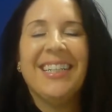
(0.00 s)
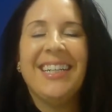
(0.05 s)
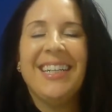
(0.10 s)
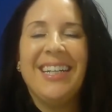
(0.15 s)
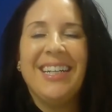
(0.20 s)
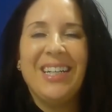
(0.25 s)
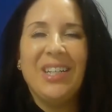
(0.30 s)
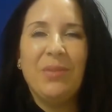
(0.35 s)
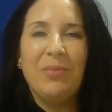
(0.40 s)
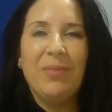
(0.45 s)

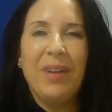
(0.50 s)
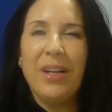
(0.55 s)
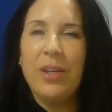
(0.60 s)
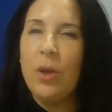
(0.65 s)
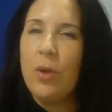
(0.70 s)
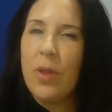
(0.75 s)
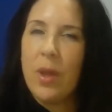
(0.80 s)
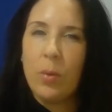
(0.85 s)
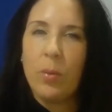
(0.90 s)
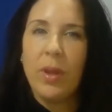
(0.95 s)
I
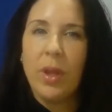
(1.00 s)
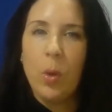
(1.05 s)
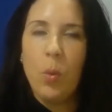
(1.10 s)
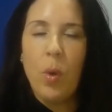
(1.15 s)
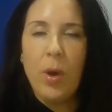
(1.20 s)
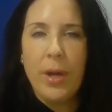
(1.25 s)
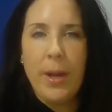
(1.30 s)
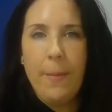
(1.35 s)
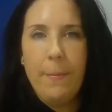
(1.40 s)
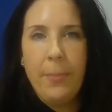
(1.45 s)
know they really
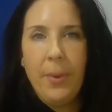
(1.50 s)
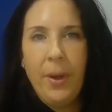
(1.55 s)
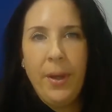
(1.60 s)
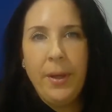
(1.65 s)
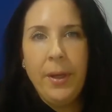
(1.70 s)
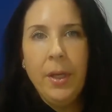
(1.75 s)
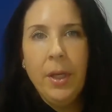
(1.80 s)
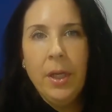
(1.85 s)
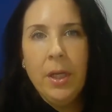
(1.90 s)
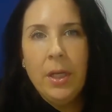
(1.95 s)
want it, but